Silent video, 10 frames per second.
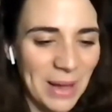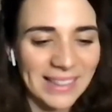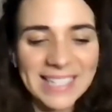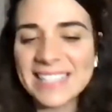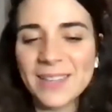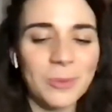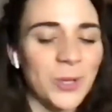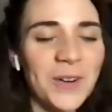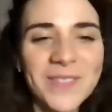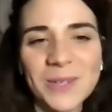at least
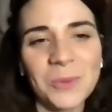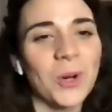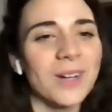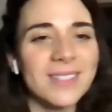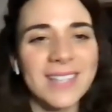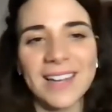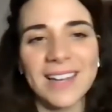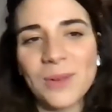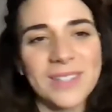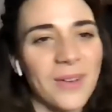observe this world and
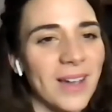know what's